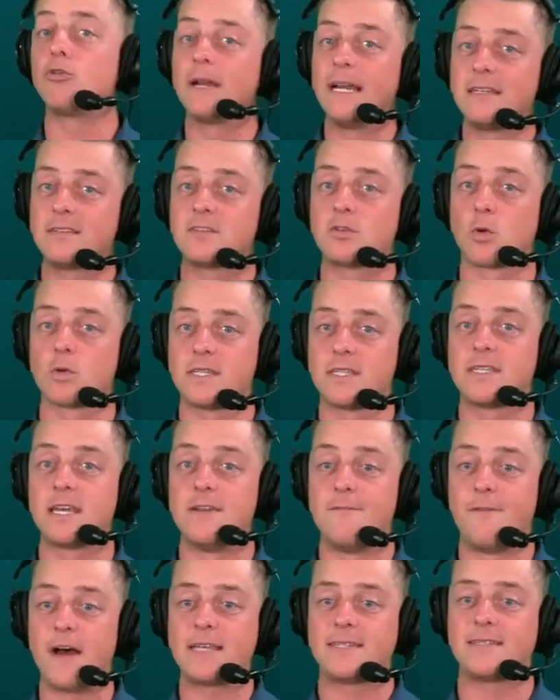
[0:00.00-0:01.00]
resources
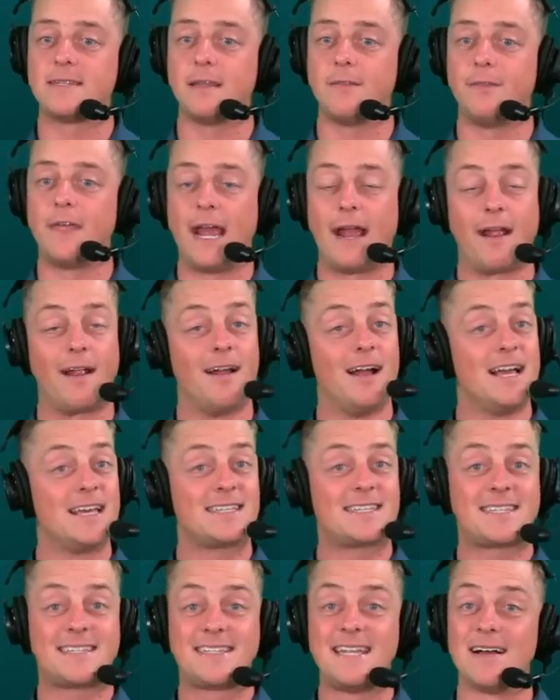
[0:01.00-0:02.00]
invested there.
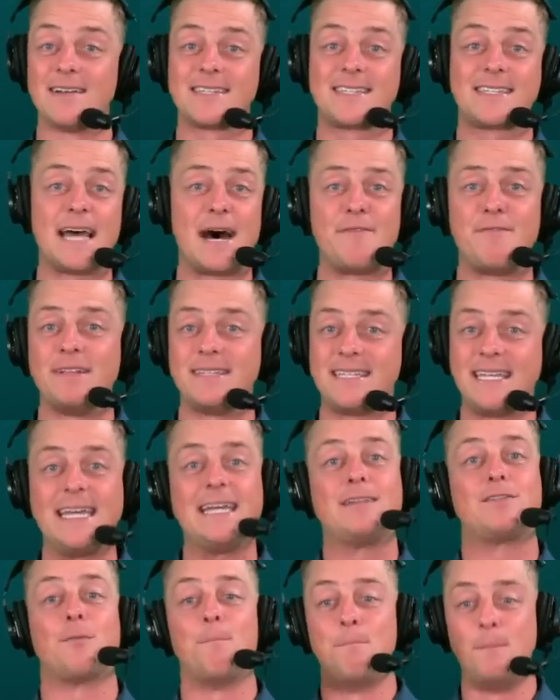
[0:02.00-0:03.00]
Still
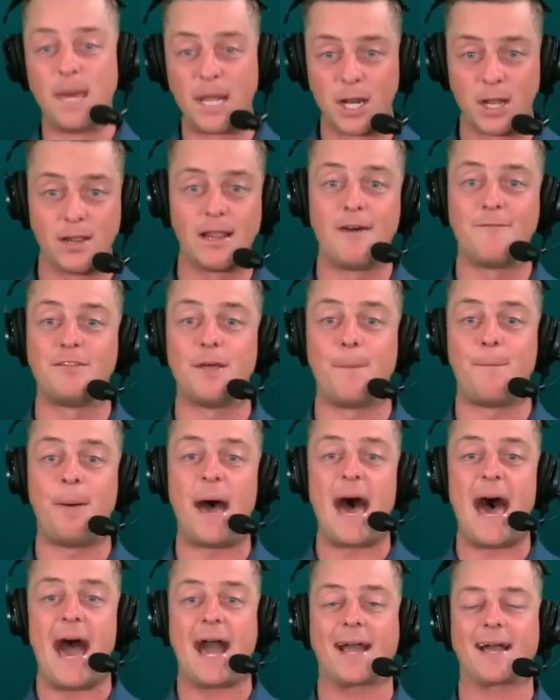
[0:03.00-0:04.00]
17th, middle of the
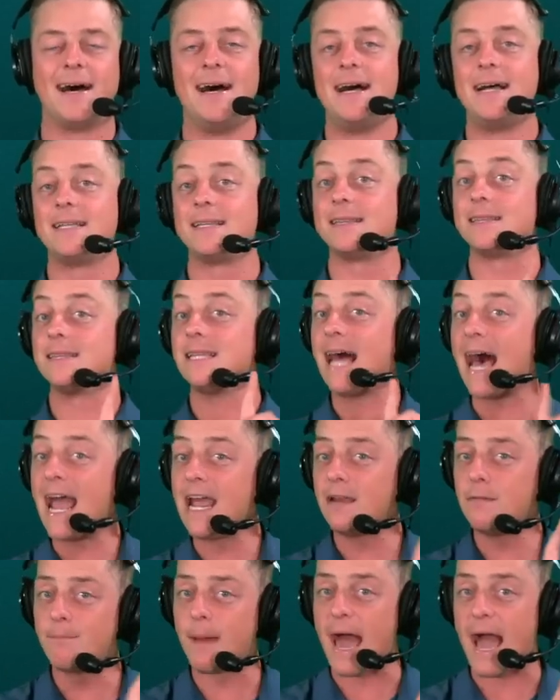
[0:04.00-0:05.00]
pack.
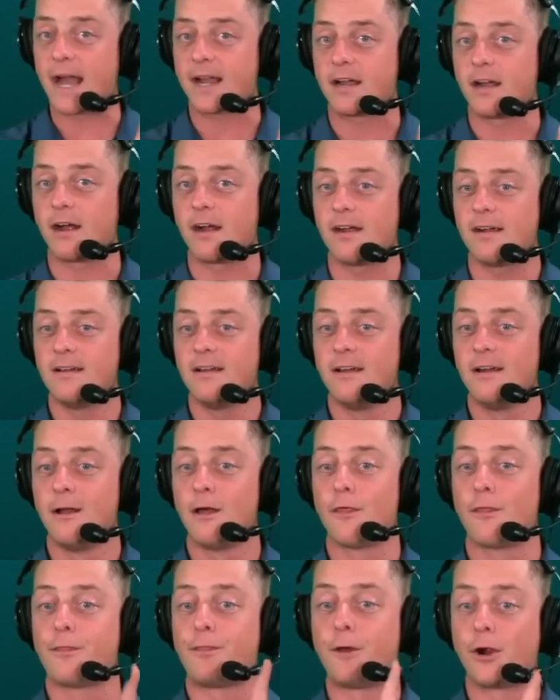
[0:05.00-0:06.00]
Linebacker,
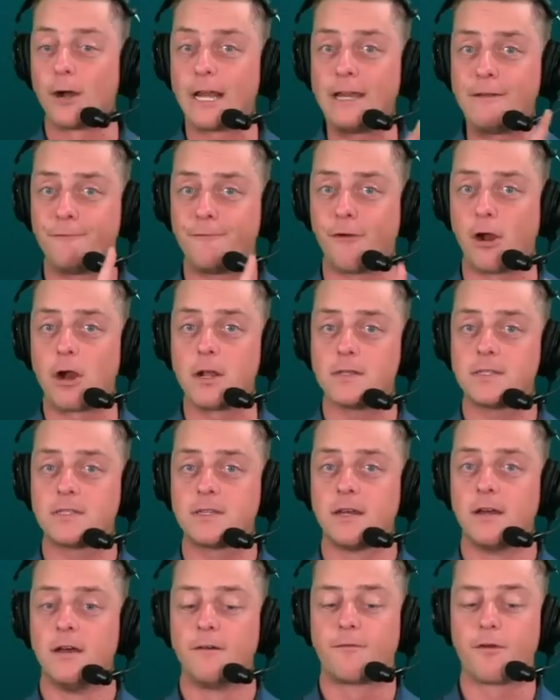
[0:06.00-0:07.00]
31st
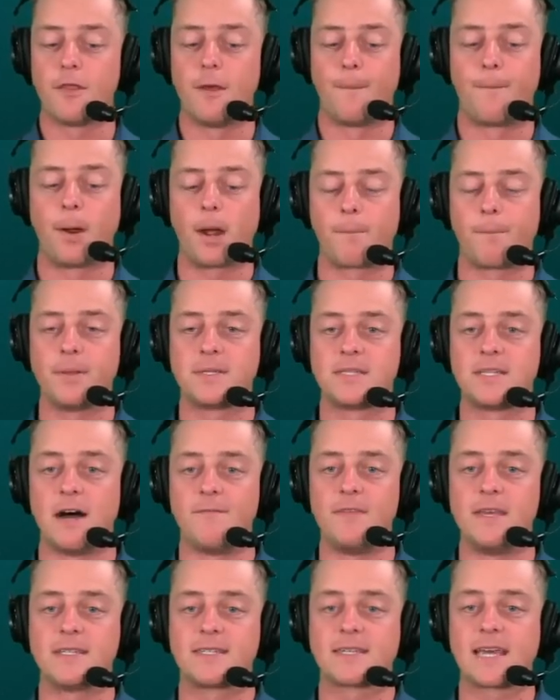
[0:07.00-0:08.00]
for the purpose
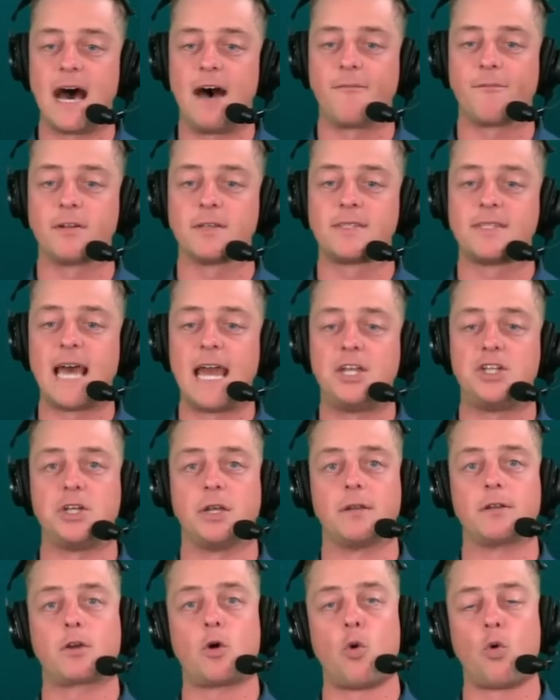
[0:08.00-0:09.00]
of this conversation.
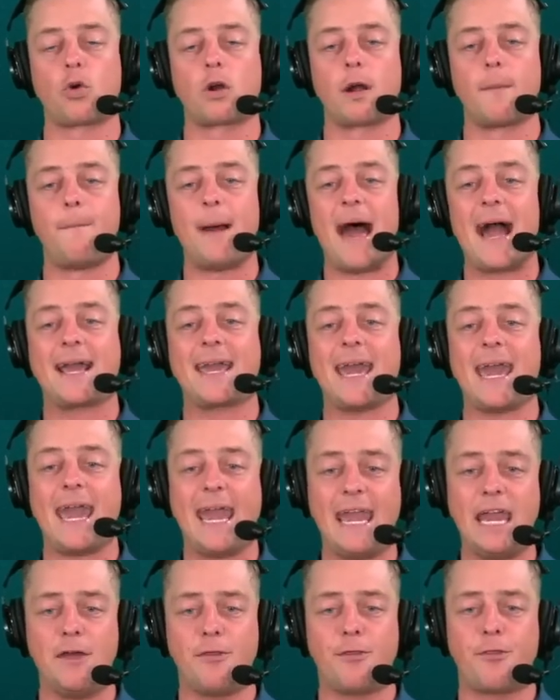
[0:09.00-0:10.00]
Cornerback,
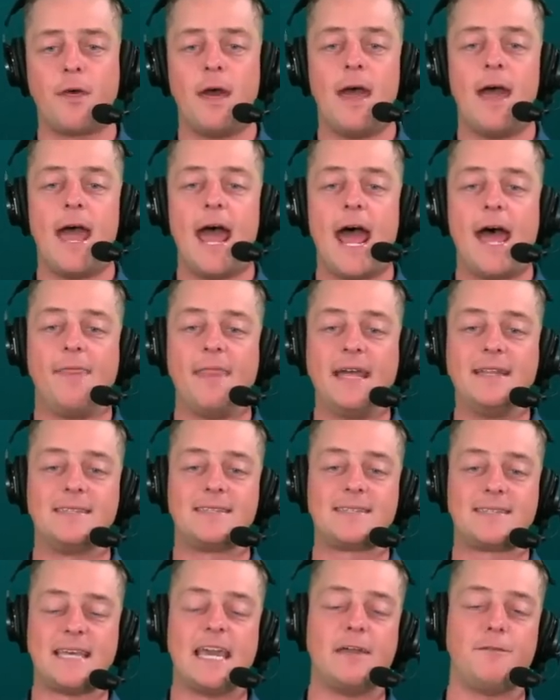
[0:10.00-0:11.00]
8th. And then
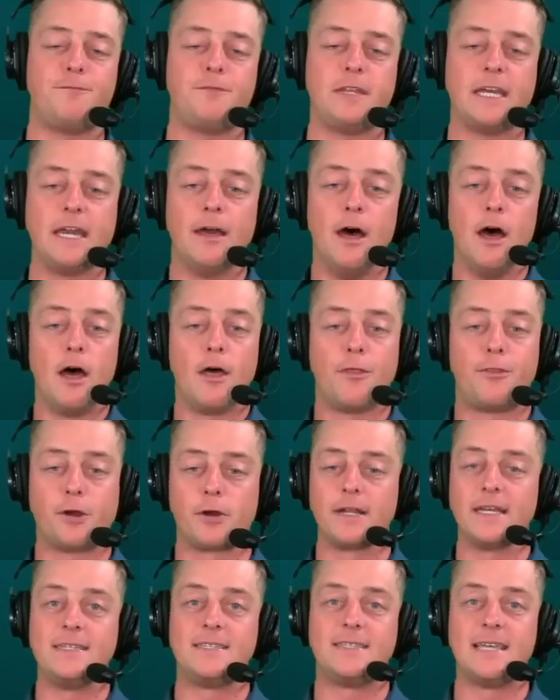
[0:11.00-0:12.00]
safety,
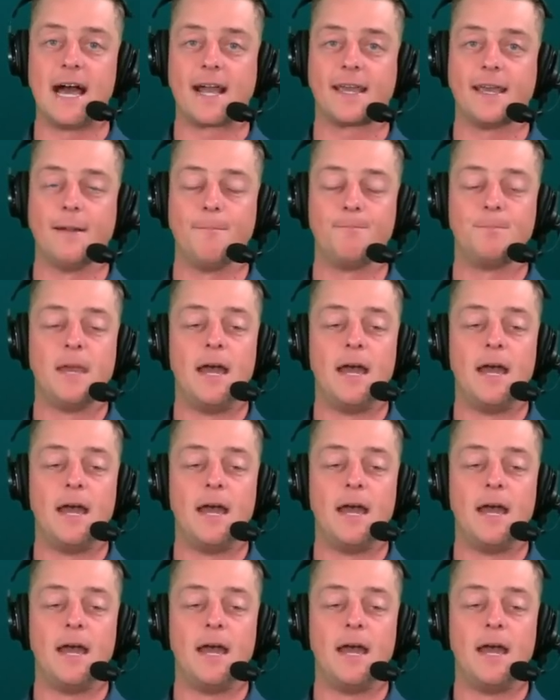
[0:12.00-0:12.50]
32nd.